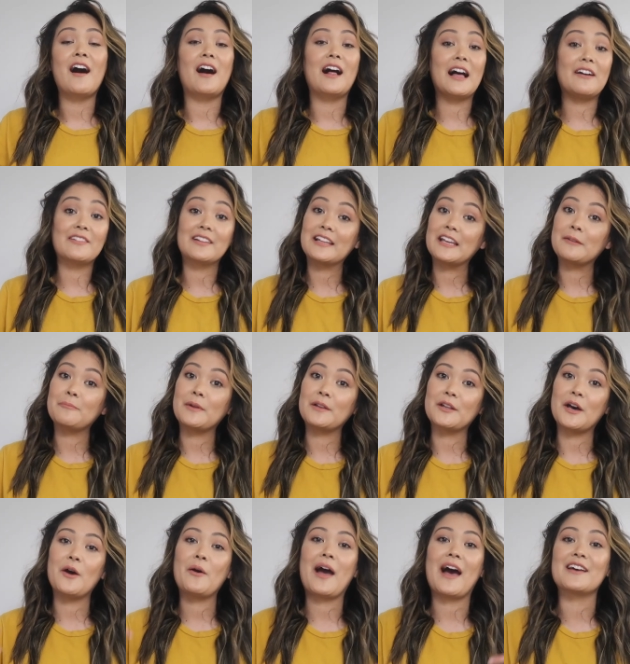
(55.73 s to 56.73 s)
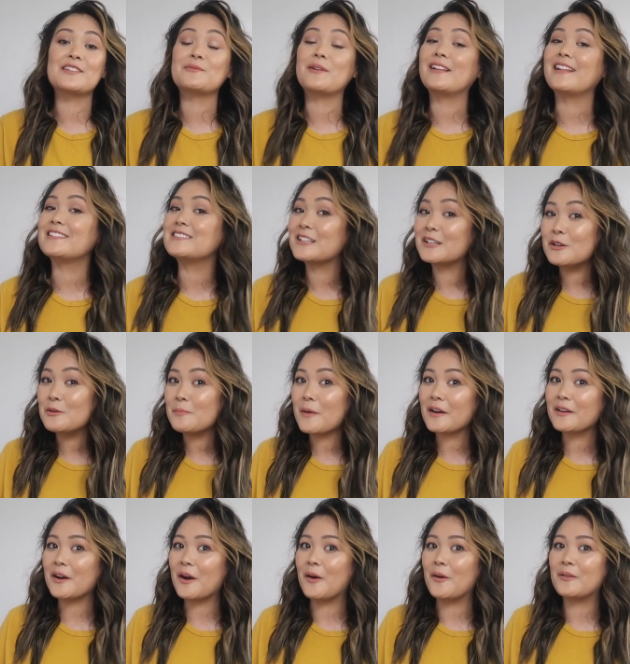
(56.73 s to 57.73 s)
I'll have a link below as well as a
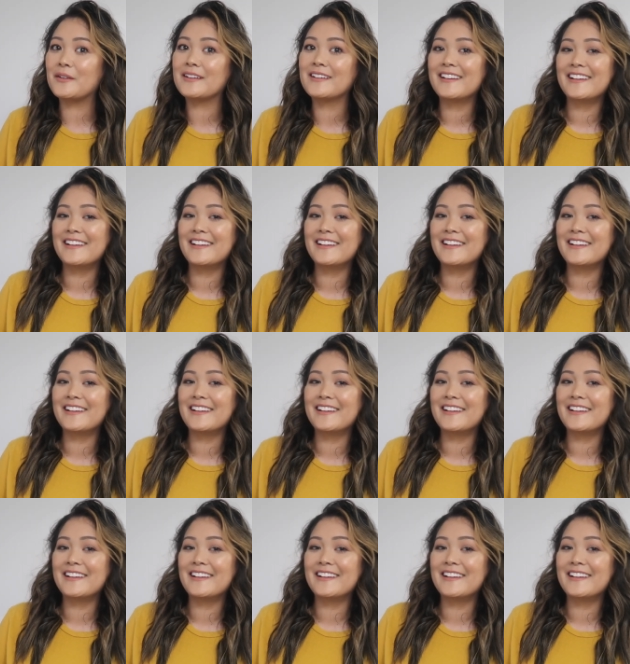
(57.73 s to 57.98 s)
coupon code.